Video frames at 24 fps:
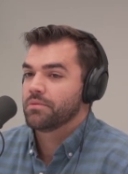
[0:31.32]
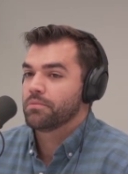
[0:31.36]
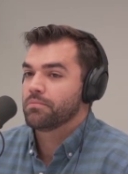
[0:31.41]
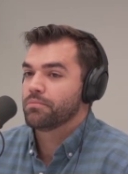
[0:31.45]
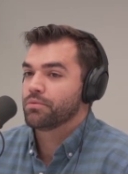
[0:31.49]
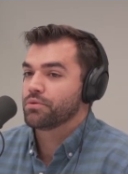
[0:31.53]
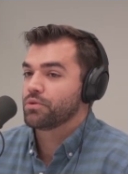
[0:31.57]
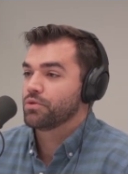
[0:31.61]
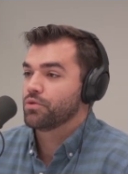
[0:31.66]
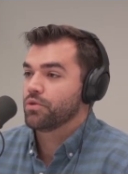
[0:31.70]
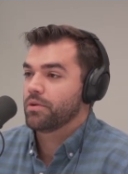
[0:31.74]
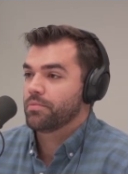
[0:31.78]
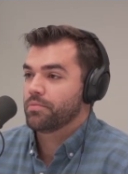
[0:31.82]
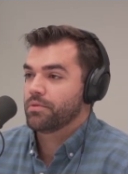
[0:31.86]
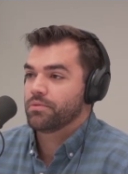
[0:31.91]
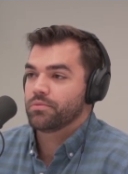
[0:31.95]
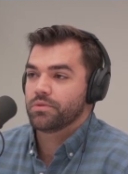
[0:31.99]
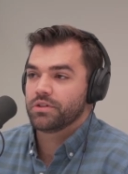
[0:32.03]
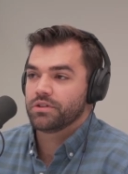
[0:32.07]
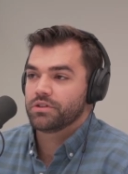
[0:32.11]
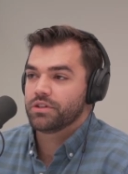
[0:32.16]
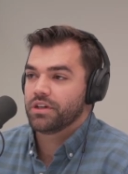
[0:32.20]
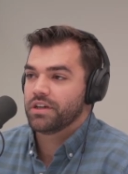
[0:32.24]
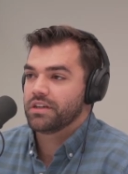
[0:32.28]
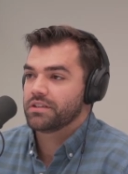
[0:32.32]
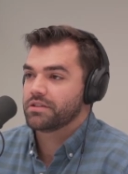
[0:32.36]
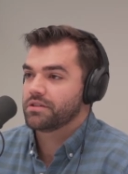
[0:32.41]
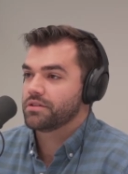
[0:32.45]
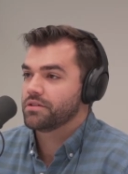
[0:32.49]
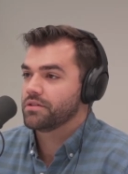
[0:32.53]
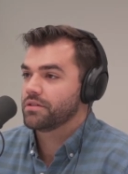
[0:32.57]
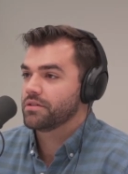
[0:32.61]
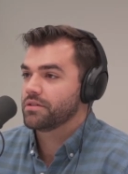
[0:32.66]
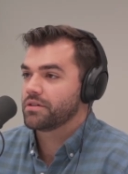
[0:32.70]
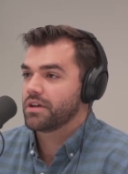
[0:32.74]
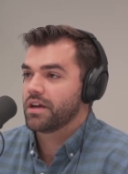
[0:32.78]
Grew up in
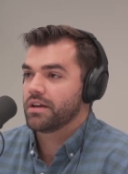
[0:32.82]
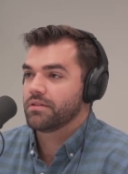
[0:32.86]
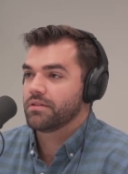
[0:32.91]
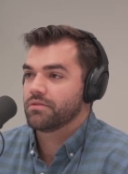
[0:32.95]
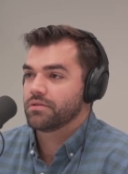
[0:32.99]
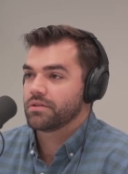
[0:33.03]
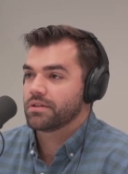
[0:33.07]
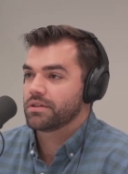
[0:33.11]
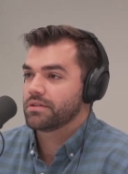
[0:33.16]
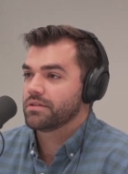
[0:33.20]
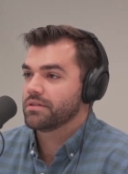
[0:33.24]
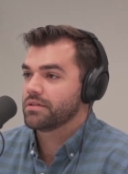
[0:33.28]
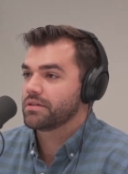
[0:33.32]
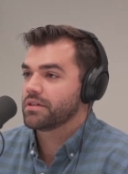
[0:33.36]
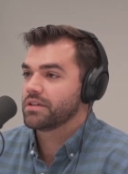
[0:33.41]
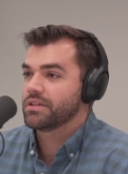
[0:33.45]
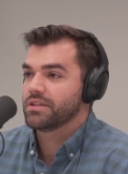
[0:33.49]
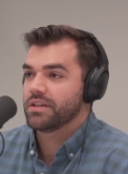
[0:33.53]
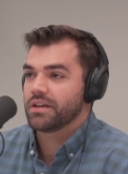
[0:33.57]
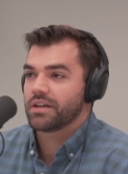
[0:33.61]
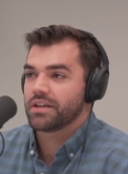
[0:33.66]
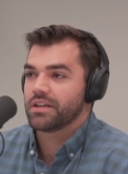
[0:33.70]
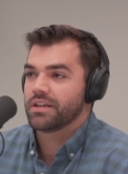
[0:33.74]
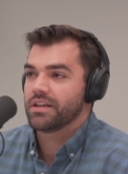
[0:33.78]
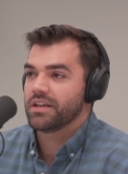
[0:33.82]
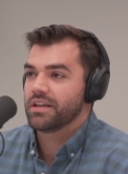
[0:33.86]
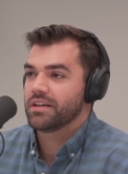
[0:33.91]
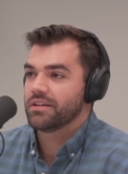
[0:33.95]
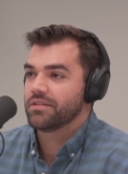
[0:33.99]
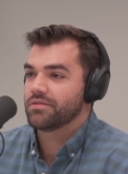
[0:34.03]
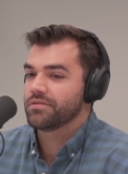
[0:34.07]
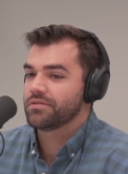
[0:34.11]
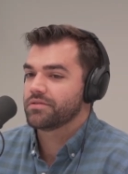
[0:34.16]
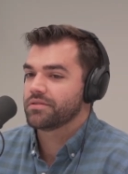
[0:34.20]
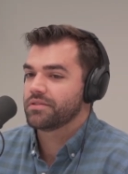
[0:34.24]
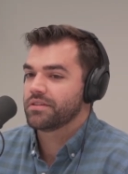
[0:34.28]
Winchester, kind of a Kentucky
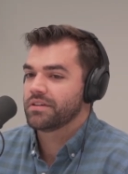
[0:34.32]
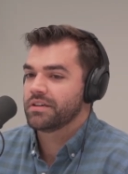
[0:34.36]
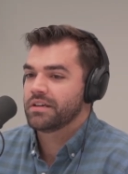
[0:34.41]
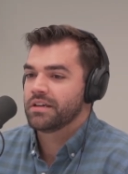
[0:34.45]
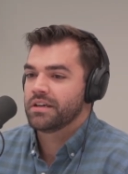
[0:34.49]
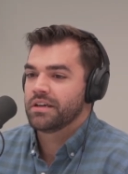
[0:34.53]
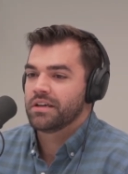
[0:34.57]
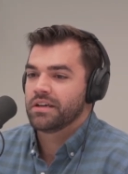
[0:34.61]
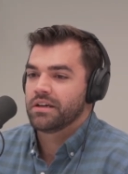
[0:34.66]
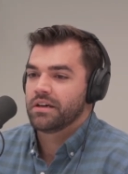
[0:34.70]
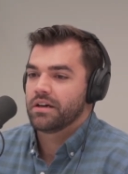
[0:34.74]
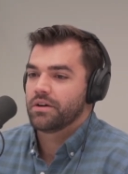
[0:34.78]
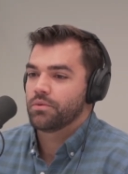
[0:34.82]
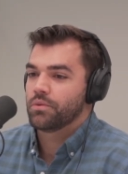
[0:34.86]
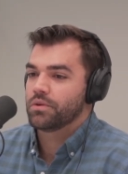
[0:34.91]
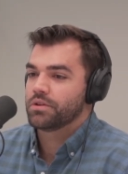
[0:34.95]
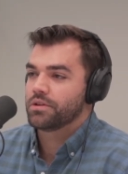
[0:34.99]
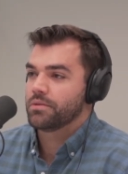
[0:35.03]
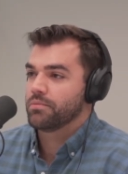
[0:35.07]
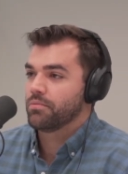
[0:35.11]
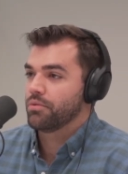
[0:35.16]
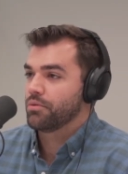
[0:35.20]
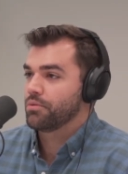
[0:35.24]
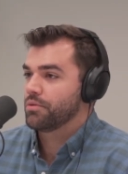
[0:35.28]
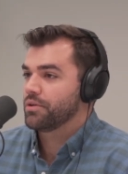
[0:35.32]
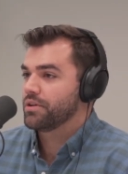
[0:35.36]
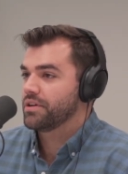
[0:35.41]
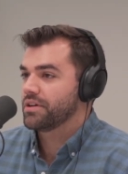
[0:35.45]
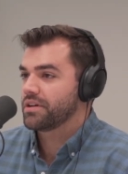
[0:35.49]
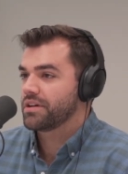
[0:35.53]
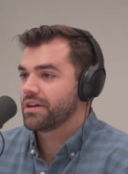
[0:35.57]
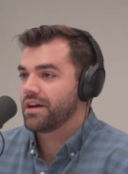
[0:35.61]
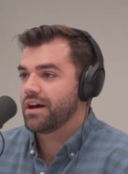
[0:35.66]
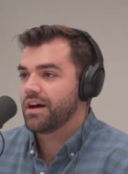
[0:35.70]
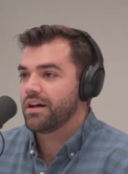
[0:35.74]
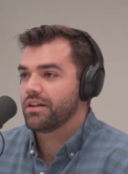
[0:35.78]
native. Went to Berea
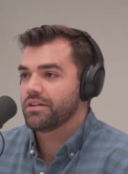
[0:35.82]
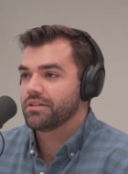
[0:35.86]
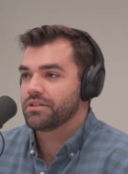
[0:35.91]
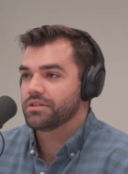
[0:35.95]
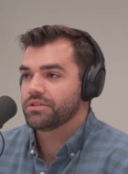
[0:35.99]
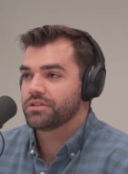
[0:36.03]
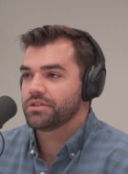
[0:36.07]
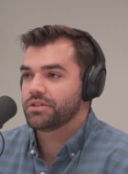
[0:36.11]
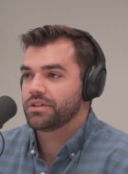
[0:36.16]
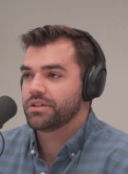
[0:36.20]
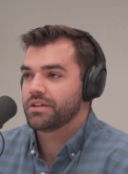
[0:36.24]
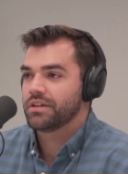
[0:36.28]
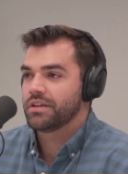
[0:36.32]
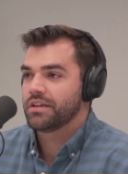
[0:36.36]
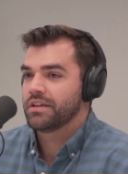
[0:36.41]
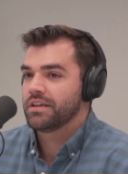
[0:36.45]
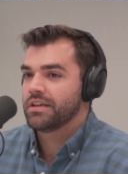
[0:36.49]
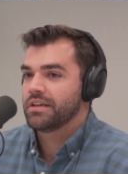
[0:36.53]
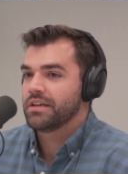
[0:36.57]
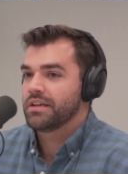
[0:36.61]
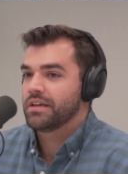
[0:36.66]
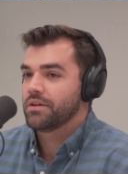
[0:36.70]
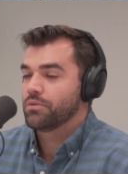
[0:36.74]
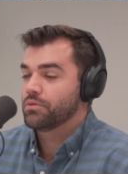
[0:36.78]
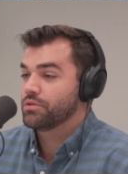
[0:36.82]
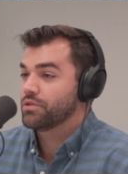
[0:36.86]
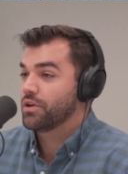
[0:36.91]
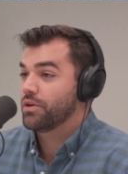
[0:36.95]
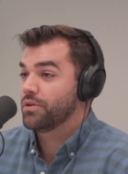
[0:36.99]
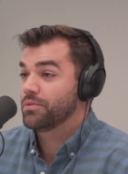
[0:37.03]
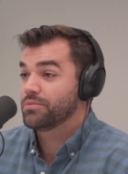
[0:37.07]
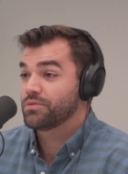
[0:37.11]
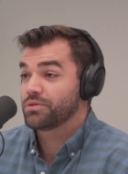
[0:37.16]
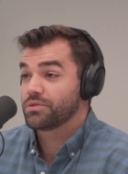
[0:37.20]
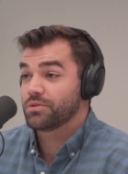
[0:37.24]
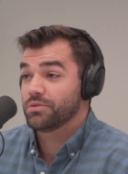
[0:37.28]
College. Was
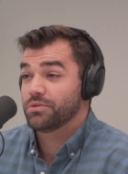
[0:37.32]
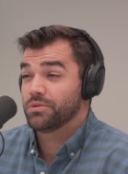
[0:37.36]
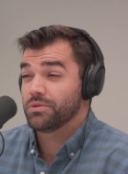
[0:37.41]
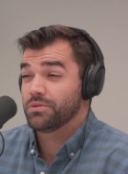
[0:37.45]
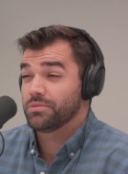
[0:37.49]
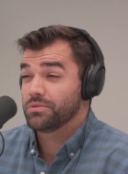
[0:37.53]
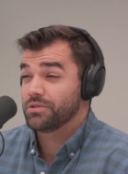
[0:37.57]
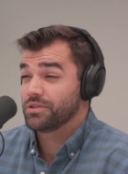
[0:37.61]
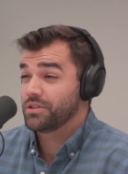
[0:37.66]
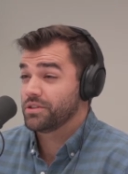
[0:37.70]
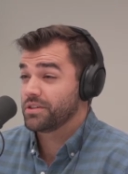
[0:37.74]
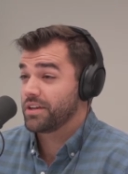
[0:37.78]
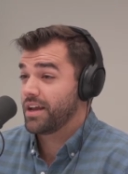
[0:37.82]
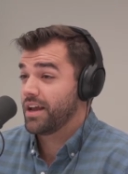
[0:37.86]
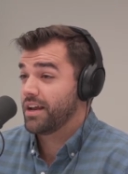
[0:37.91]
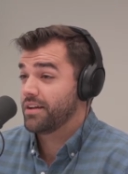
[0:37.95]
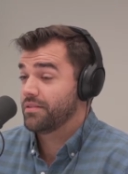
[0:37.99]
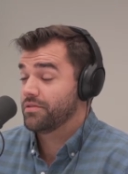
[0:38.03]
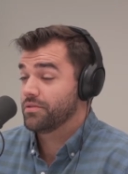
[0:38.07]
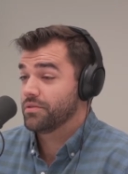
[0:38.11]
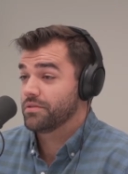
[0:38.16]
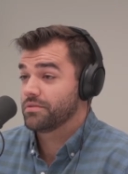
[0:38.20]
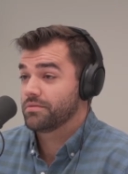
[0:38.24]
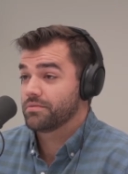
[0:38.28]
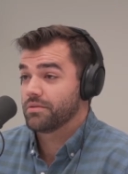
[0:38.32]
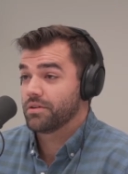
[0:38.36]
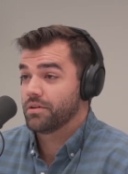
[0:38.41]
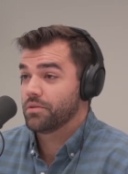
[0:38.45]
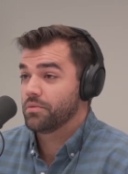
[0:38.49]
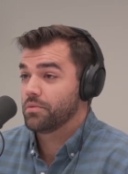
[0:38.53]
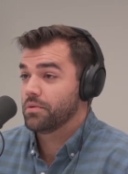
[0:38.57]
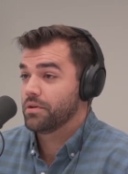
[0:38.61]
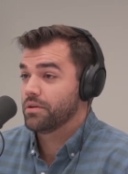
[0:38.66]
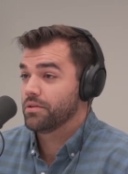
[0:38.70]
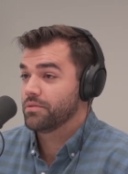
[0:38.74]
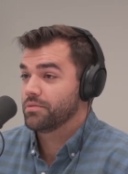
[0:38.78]
homeschooled, which is kind of a
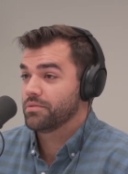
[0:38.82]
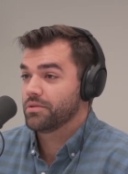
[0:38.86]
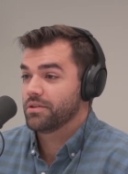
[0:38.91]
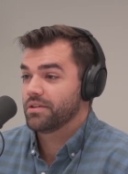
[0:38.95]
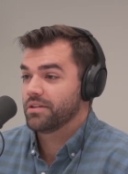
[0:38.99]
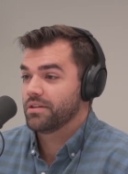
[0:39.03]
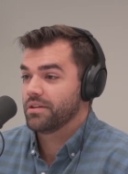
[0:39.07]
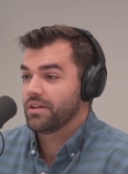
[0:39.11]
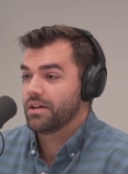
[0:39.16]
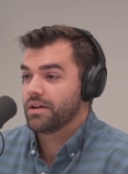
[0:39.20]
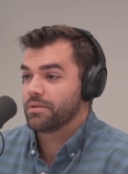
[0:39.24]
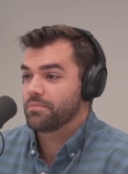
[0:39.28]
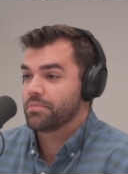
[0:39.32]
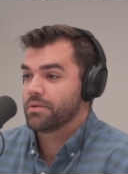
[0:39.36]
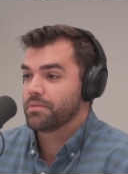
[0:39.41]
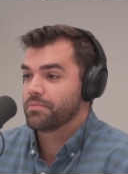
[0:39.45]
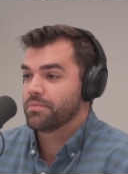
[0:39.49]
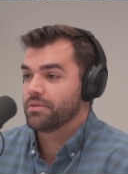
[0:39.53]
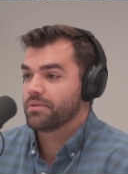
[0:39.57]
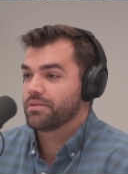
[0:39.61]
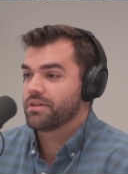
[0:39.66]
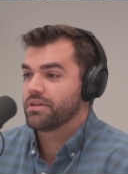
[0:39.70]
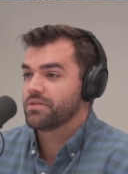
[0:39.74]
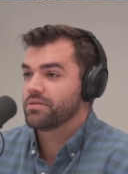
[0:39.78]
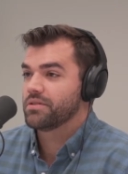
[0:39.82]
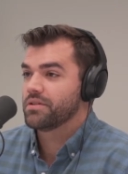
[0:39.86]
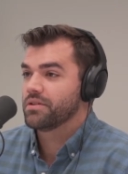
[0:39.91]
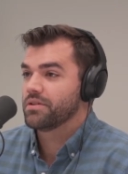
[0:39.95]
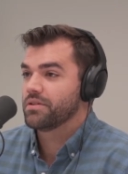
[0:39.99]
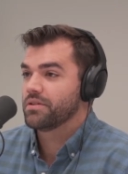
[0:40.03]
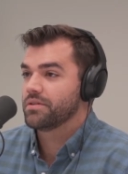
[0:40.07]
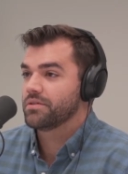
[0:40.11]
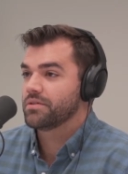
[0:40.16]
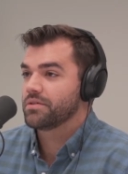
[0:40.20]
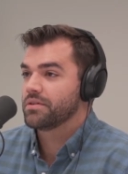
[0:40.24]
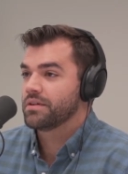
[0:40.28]
weird one. A lot of people don't
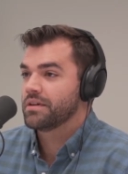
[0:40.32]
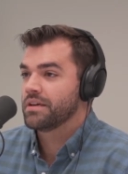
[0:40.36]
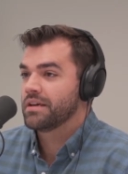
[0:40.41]
know.